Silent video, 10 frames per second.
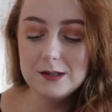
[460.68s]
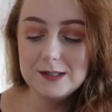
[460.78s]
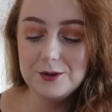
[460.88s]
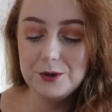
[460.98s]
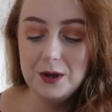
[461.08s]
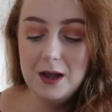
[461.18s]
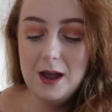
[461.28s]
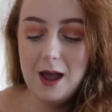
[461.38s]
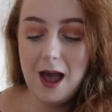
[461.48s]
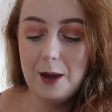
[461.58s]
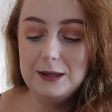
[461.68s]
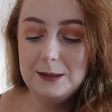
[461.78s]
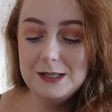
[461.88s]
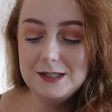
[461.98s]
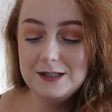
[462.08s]
So, our
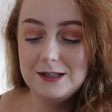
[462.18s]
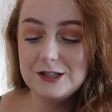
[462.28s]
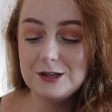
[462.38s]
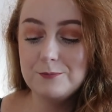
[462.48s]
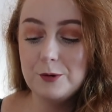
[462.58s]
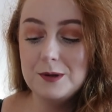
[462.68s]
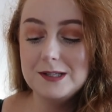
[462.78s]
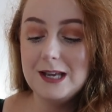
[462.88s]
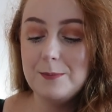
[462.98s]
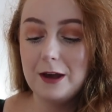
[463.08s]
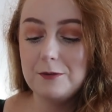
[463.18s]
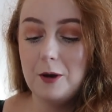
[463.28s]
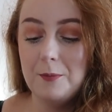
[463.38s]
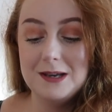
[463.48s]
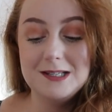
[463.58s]
limited edition Bubble Tea Bath
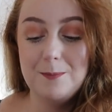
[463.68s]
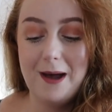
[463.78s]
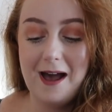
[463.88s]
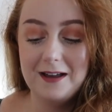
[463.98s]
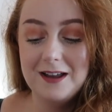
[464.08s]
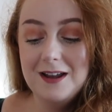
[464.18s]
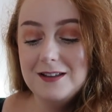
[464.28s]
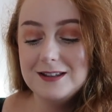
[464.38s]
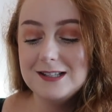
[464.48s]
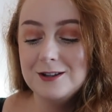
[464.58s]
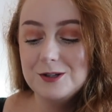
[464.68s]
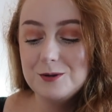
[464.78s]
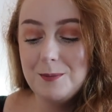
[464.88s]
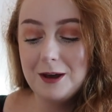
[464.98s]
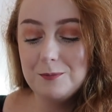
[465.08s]
Bomb is back. This
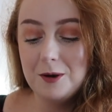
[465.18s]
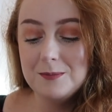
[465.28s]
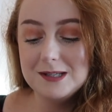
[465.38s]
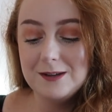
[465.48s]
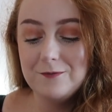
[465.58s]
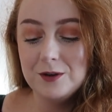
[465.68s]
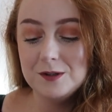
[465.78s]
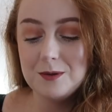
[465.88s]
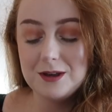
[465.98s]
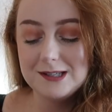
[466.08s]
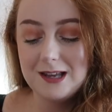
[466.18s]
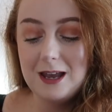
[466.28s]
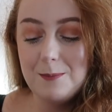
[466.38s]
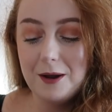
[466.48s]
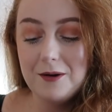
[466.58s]
luxury bath bomb is infused with
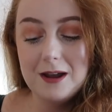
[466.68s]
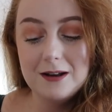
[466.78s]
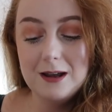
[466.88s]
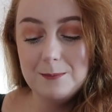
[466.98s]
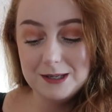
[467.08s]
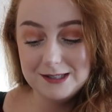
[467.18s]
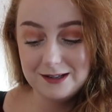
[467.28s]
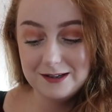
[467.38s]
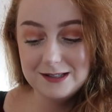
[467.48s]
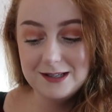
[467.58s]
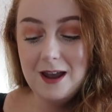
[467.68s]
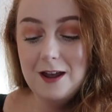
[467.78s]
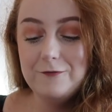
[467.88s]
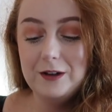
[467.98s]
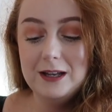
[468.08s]
acai berry and hibiscus,
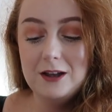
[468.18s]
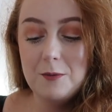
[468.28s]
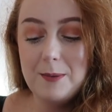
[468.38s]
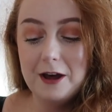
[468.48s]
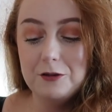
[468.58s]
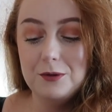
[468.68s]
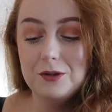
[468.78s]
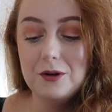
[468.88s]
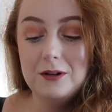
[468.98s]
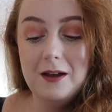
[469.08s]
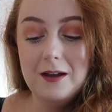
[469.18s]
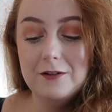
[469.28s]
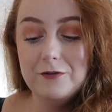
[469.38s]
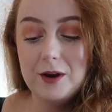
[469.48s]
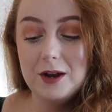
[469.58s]
filling your bath with colour and
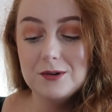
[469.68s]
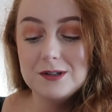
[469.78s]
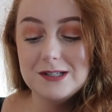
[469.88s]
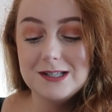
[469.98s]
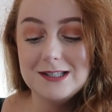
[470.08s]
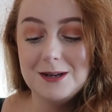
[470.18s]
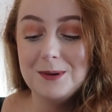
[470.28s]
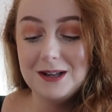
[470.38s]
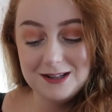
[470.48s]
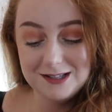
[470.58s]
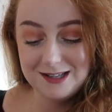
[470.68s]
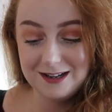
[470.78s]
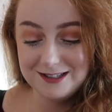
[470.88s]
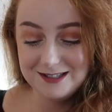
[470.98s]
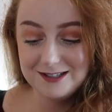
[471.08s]
a fragrance to stimulate the
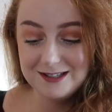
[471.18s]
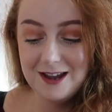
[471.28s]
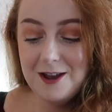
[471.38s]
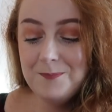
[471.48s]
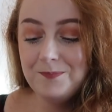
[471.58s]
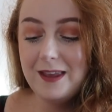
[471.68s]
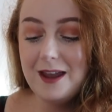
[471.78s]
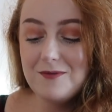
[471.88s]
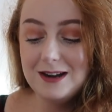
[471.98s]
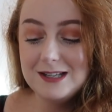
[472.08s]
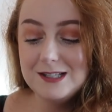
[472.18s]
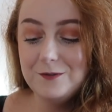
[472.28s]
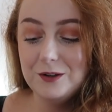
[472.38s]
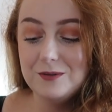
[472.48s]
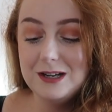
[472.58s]
senses. Get ready to
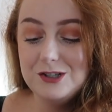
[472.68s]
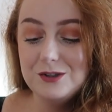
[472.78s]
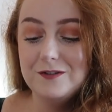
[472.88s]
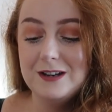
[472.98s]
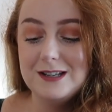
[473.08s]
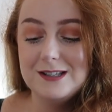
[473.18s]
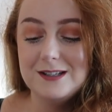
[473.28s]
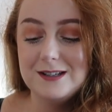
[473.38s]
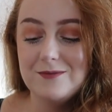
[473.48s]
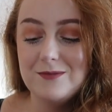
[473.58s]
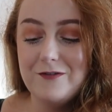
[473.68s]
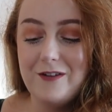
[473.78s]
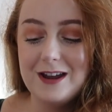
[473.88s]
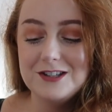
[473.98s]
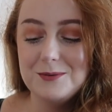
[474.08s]
feel rejuvenated and
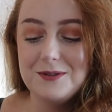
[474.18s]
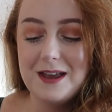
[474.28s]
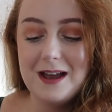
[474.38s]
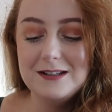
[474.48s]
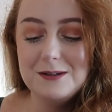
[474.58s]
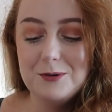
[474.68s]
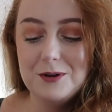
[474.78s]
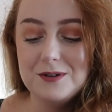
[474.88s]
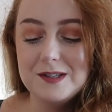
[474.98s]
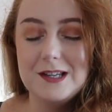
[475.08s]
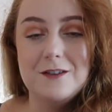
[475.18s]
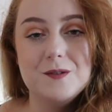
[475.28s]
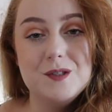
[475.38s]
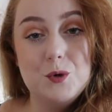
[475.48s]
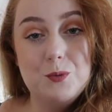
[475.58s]
refreshed with the added bonus of
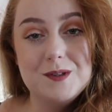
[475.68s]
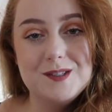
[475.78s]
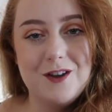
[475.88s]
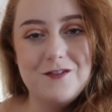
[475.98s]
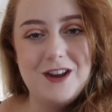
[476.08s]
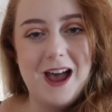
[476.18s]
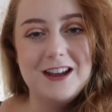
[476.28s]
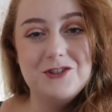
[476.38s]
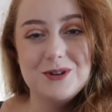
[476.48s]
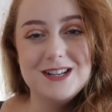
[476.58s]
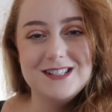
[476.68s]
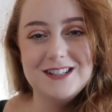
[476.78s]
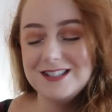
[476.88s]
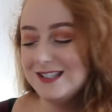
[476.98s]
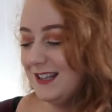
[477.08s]
super soft,
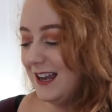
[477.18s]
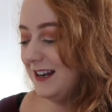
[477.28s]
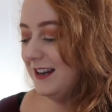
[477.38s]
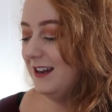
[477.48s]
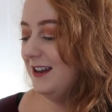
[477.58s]
hydrated skin.